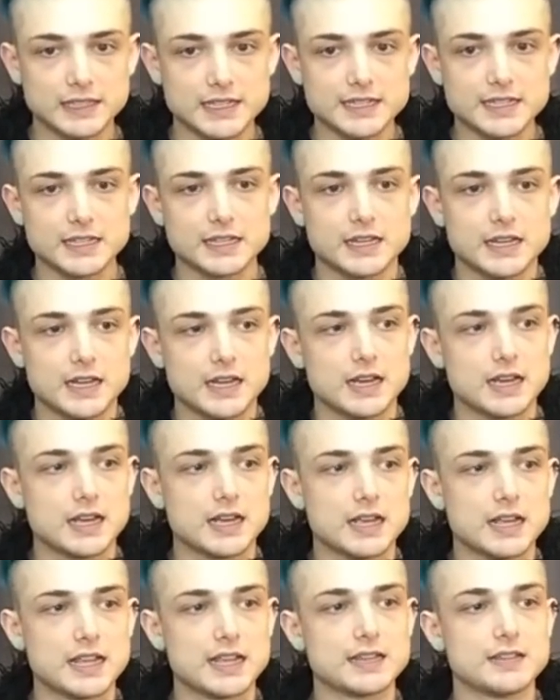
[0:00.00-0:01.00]
Like,
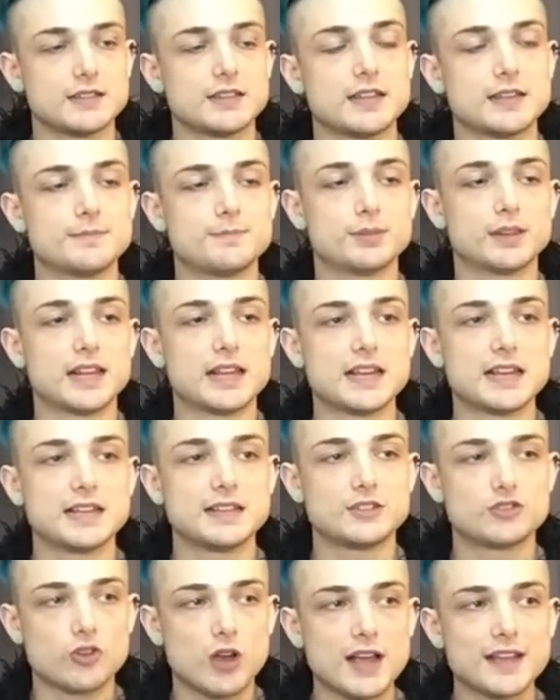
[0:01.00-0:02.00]

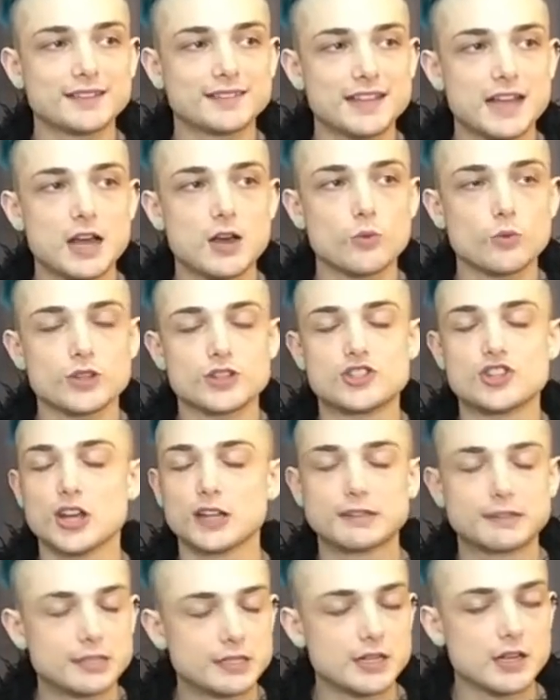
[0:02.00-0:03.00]
it dries down with
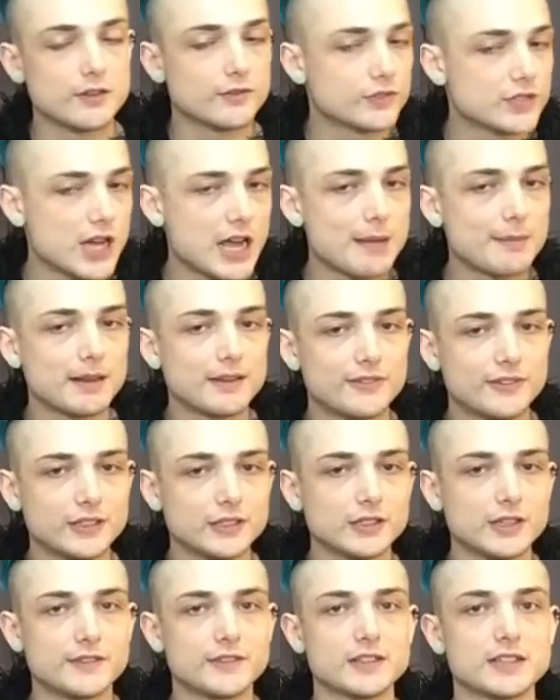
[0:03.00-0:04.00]
just enough time, I
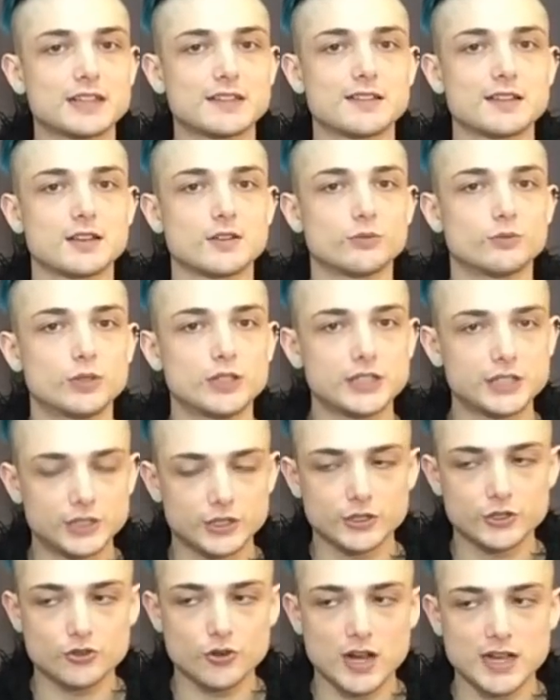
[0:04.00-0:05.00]
feel. I feel like it's like a really
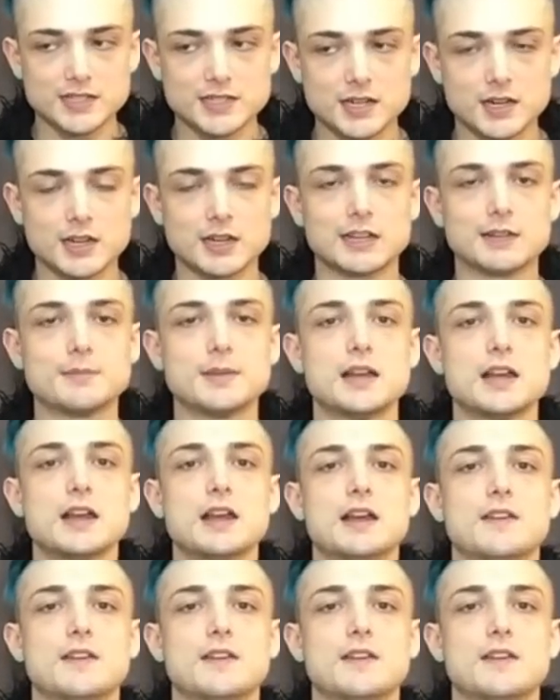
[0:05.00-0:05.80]
good dry time.